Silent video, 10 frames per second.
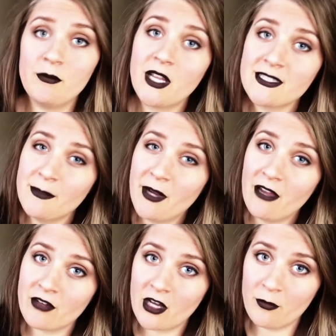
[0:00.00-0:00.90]
next up, I
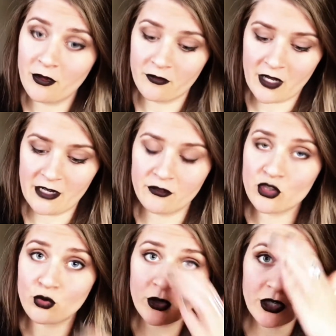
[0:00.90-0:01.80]
have a couple of kind of
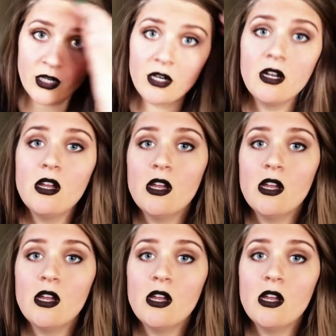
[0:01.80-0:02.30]
shorter